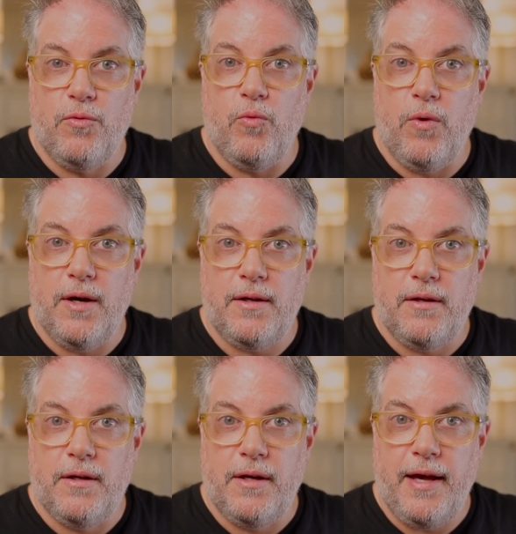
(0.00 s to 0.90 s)
what
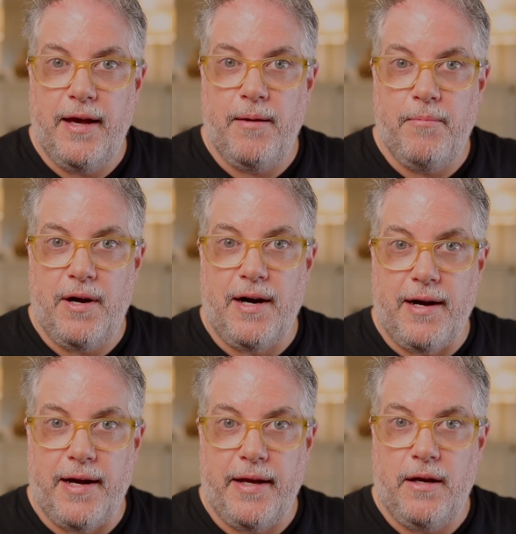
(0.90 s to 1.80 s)
am
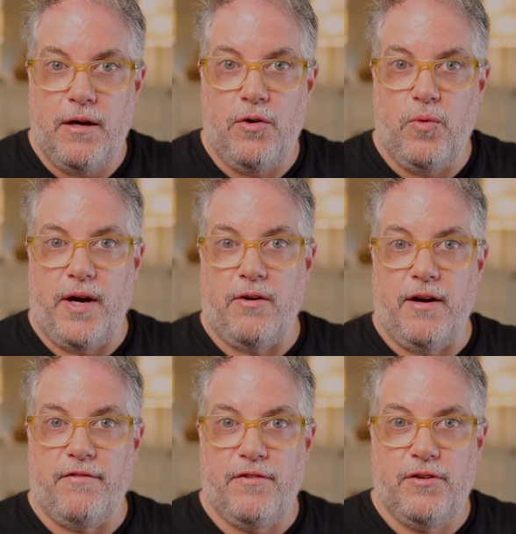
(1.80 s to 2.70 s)
I aware
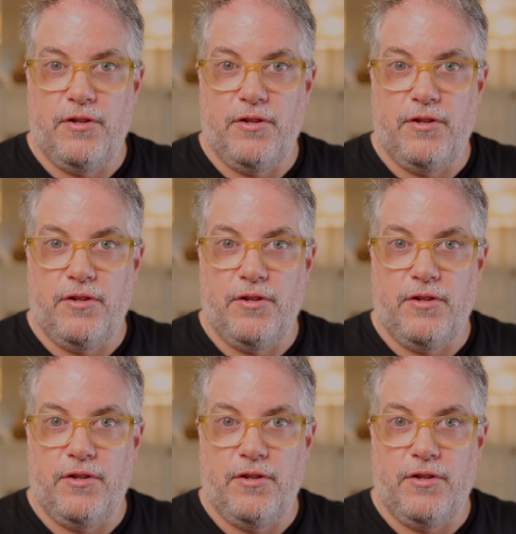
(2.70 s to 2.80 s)
of?